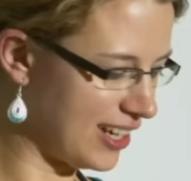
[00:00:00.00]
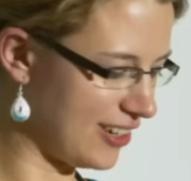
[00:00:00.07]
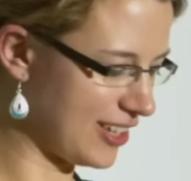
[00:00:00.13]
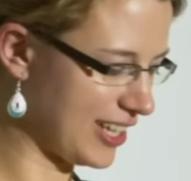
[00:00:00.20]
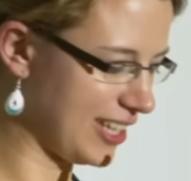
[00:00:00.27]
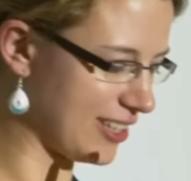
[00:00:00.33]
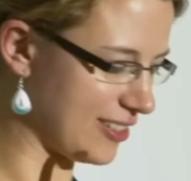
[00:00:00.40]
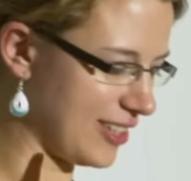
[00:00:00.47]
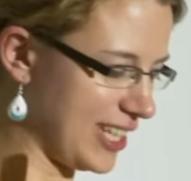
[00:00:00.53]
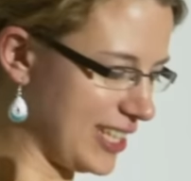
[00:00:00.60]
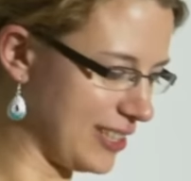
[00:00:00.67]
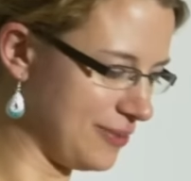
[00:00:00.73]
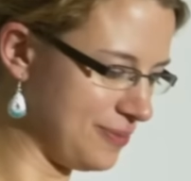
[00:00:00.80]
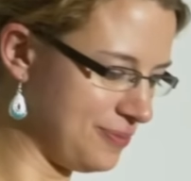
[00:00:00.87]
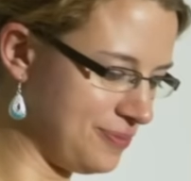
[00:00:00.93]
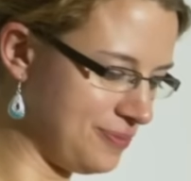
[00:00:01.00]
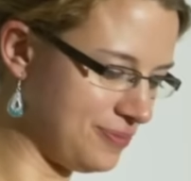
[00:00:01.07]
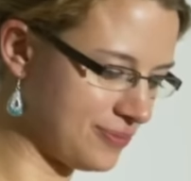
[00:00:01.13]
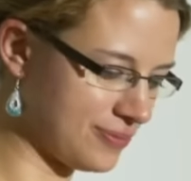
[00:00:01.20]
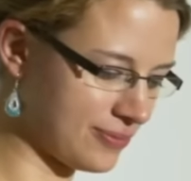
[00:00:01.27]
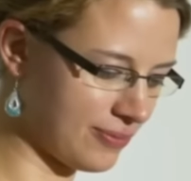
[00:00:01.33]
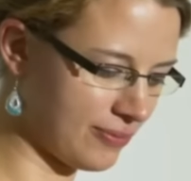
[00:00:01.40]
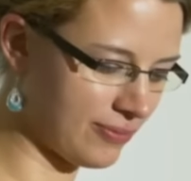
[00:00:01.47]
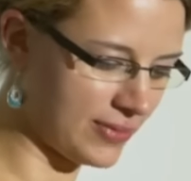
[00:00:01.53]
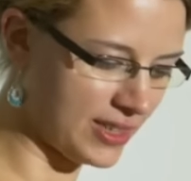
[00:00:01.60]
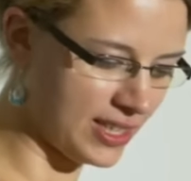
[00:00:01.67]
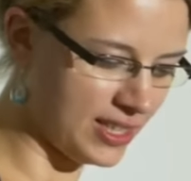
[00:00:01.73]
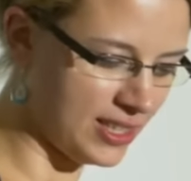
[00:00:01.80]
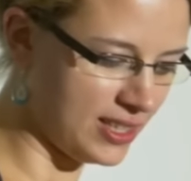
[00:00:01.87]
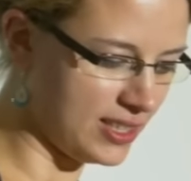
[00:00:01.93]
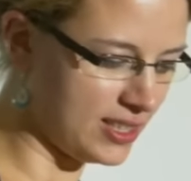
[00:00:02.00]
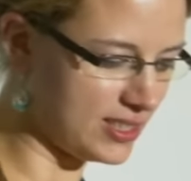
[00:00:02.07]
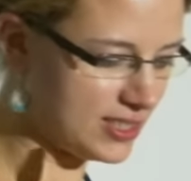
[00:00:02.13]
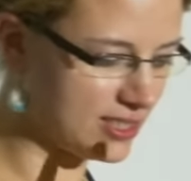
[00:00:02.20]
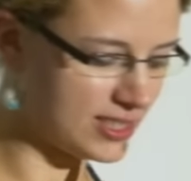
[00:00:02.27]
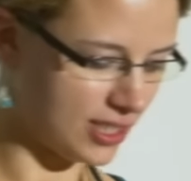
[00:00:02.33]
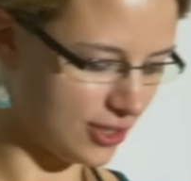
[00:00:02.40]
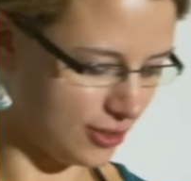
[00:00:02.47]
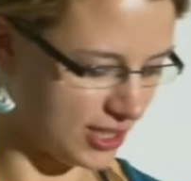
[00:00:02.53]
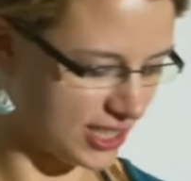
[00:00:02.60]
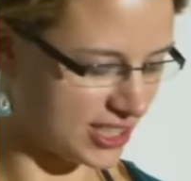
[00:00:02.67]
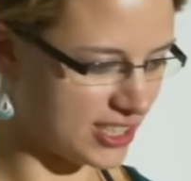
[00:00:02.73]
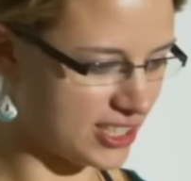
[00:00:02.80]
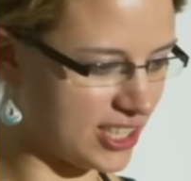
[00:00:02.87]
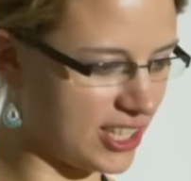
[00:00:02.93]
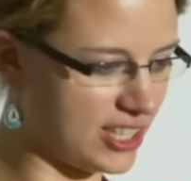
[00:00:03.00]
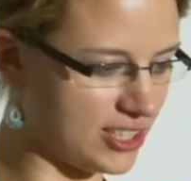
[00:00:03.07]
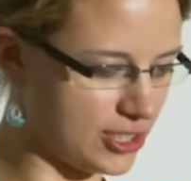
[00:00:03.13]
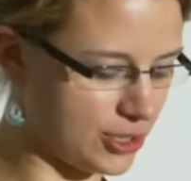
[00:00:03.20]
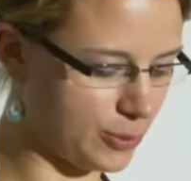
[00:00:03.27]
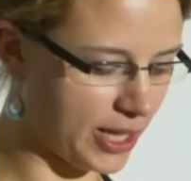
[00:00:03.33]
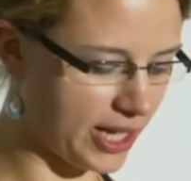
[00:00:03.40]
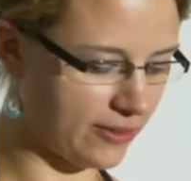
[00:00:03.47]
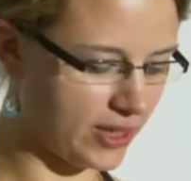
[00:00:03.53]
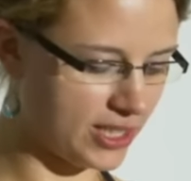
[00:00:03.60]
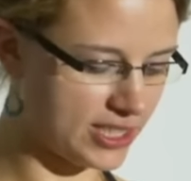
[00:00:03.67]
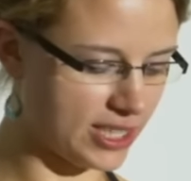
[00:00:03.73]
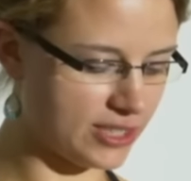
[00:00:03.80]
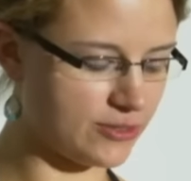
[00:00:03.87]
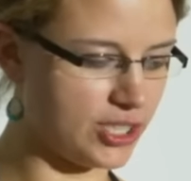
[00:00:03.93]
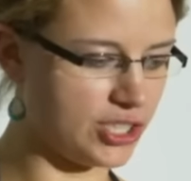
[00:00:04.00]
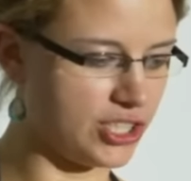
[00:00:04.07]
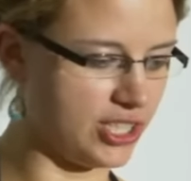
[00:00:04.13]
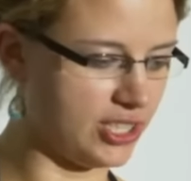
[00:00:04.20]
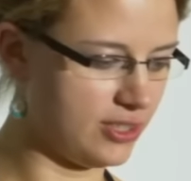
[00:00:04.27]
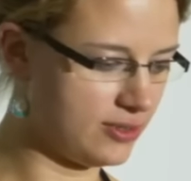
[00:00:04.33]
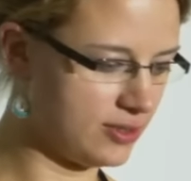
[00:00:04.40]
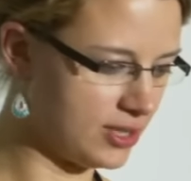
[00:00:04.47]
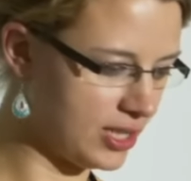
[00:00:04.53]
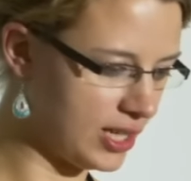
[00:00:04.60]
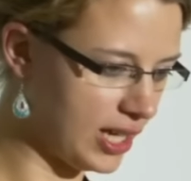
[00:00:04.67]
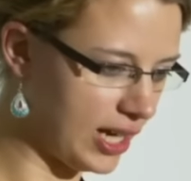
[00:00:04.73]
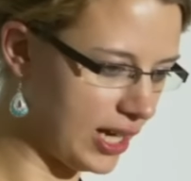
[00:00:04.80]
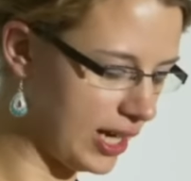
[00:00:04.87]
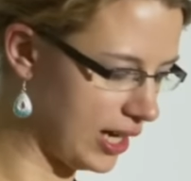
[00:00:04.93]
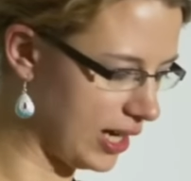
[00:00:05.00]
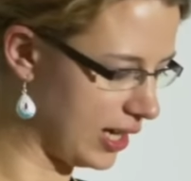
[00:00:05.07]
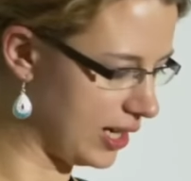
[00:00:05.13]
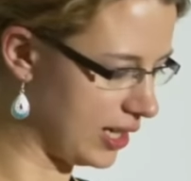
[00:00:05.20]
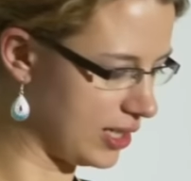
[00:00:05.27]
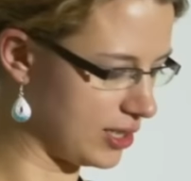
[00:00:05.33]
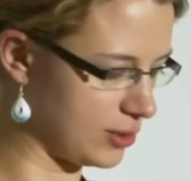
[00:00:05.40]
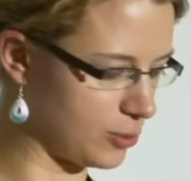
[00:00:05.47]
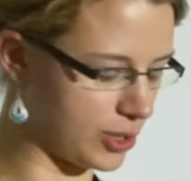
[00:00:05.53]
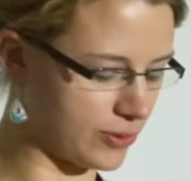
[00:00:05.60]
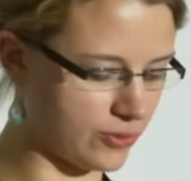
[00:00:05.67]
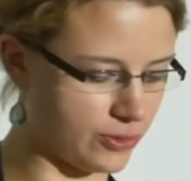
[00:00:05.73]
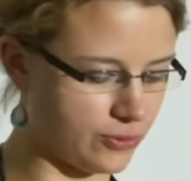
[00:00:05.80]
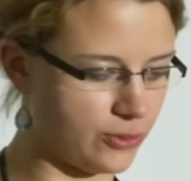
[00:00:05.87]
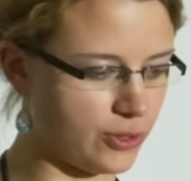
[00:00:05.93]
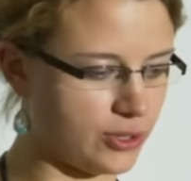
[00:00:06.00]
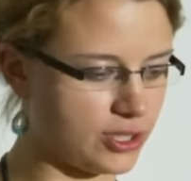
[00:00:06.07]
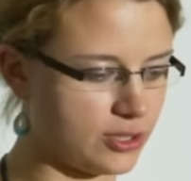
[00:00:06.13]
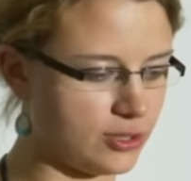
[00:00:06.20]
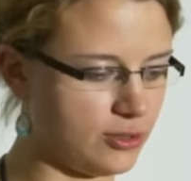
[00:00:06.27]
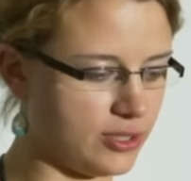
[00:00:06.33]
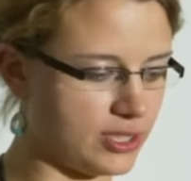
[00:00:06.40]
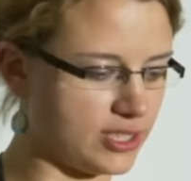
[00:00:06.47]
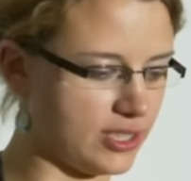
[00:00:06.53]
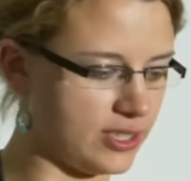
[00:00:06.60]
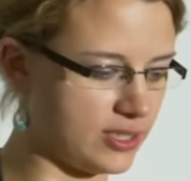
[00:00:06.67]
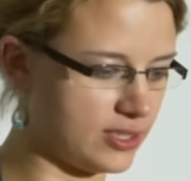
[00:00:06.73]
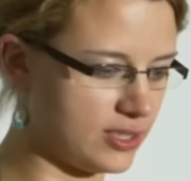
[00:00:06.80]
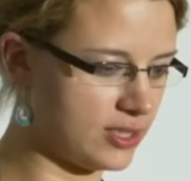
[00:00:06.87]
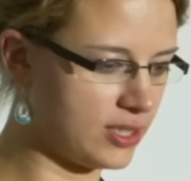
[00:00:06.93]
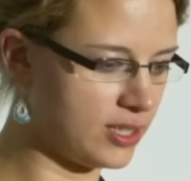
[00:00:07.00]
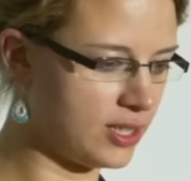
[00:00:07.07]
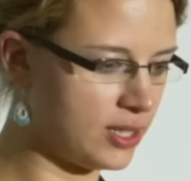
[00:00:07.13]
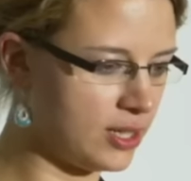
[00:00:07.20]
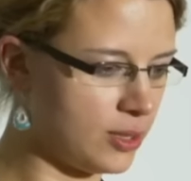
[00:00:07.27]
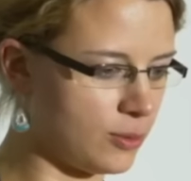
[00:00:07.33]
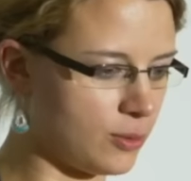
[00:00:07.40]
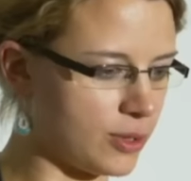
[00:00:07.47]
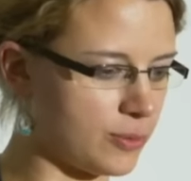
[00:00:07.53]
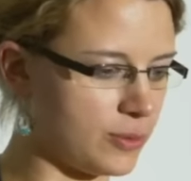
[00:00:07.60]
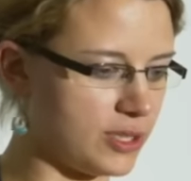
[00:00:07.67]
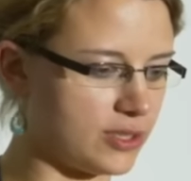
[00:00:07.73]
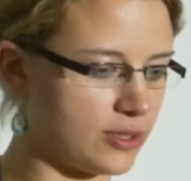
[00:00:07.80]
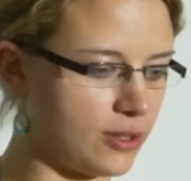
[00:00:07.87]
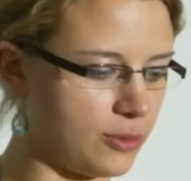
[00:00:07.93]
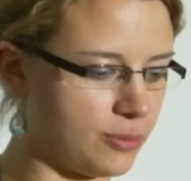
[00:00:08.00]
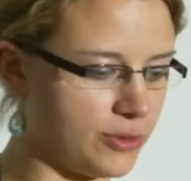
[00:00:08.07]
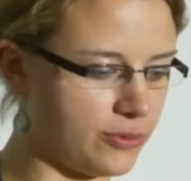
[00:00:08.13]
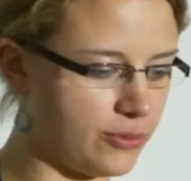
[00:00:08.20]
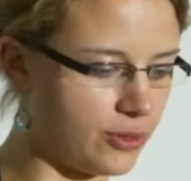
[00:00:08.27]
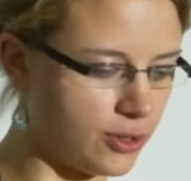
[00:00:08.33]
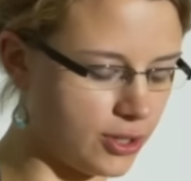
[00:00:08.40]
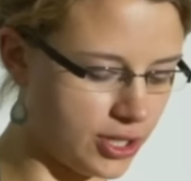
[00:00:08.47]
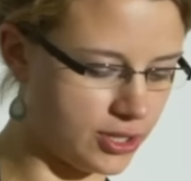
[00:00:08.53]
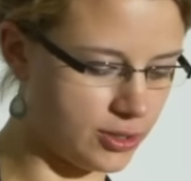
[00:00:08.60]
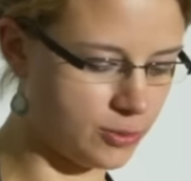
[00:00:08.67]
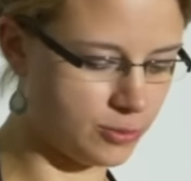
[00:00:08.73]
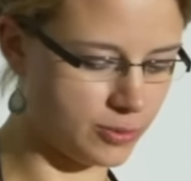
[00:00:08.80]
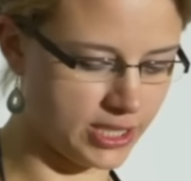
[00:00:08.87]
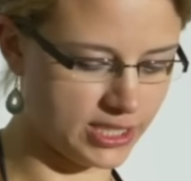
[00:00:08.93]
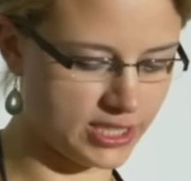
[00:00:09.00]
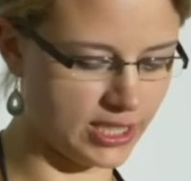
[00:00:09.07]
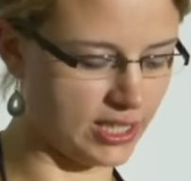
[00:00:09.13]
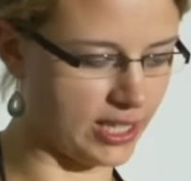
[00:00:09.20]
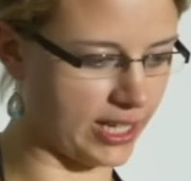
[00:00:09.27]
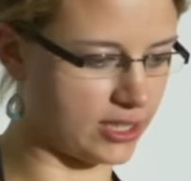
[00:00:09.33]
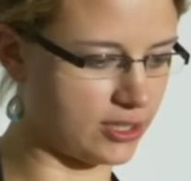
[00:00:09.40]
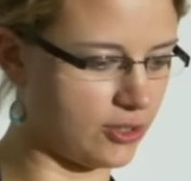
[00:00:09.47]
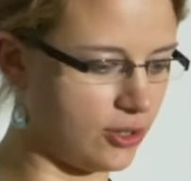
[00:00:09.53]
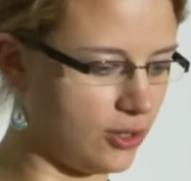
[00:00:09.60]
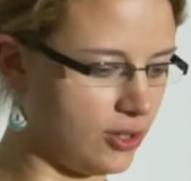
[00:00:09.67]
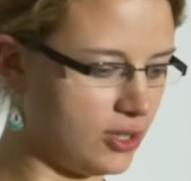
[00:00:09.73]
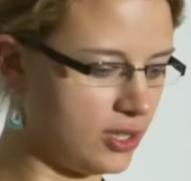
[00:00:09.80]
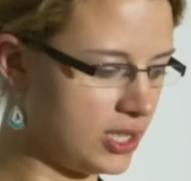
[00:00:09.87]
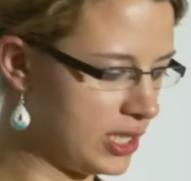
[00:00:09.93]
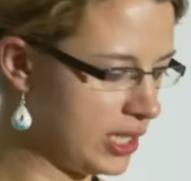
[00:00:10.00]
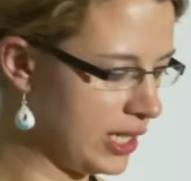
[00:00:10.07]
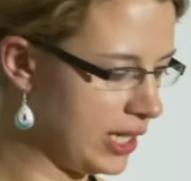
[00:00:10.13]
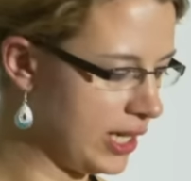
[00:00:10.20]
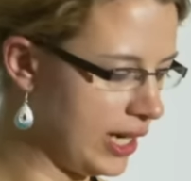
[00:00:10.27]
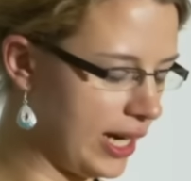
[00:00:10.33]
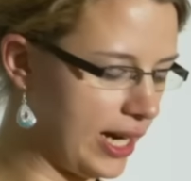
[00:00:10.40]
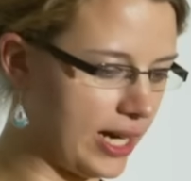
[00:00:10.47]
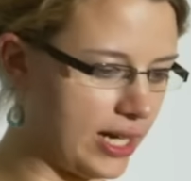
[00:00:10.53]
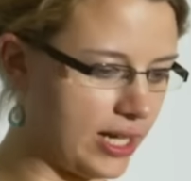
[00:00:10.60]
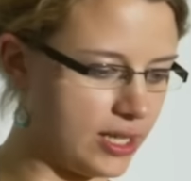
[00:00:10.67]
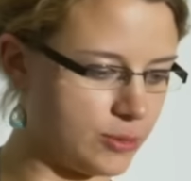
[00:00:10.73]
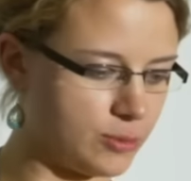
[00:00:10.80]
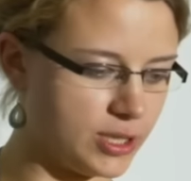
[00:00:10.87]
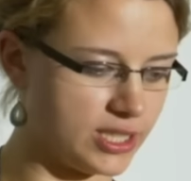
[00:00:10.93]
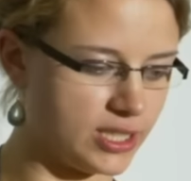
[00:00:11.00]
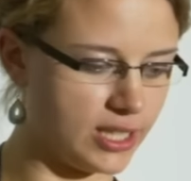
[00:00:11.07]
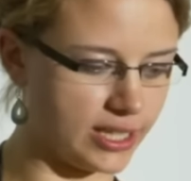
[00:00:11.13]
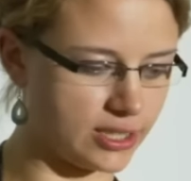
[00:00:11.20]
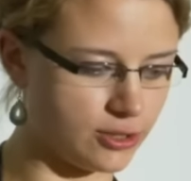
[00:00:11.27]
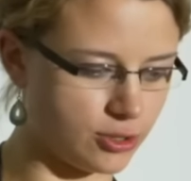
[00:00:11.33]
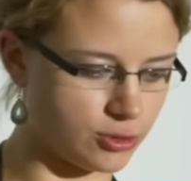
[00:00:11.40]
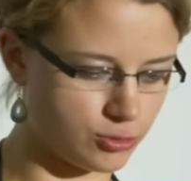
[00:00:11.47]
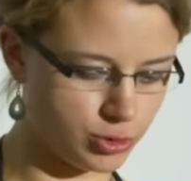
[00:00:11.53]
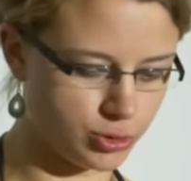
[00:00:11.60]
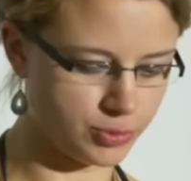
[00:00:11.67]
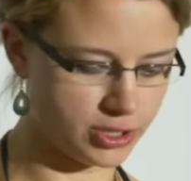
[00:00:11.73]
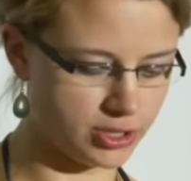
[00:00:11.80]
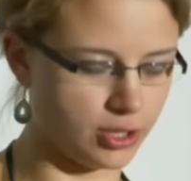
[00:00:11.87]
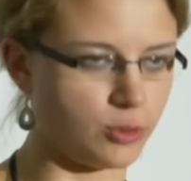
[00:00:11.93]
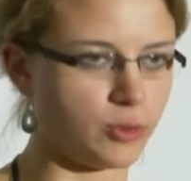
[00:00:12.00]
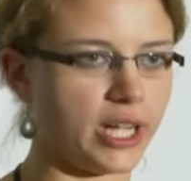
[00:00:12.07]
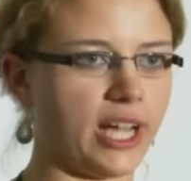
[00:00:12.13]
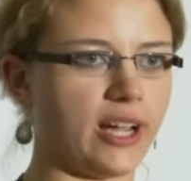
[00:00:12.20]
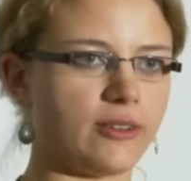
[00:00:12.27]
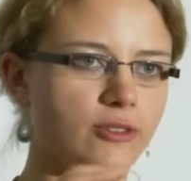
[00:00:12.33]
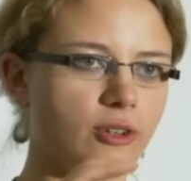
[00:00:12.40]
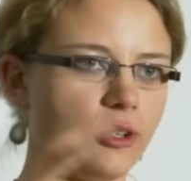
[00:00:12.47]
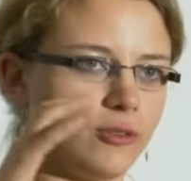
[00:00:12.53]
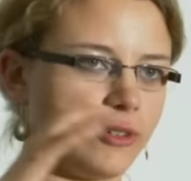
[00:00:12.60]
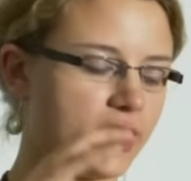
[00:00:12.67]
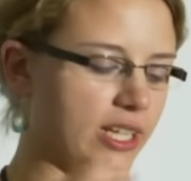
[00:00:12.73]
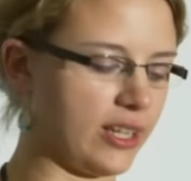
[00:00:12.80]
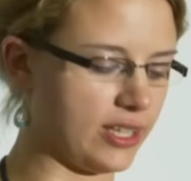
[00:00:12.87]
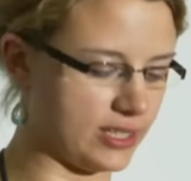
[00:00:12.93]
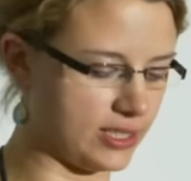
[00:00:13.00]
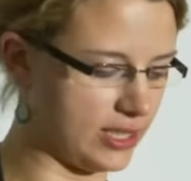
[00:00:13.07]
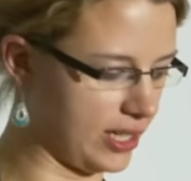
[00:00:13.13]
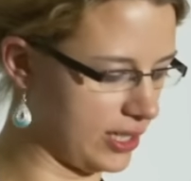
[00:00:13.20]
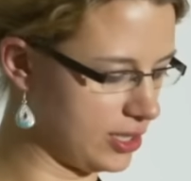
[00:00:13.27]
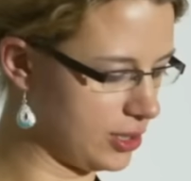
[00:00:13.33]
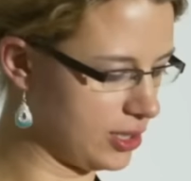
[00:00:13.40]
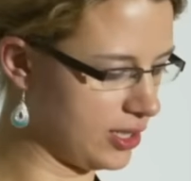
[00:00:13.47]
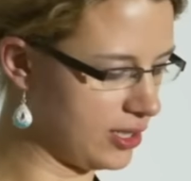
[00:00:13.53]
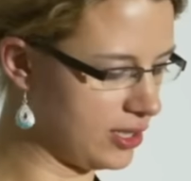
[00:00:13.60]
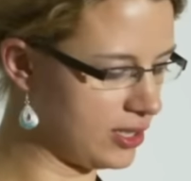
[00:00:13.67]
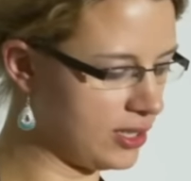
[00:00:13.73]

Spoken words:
Okay, great. So let's start. So we have this SVG, and what we first do is this, what we saw before. We select all, and we select all groups, so we have already this nice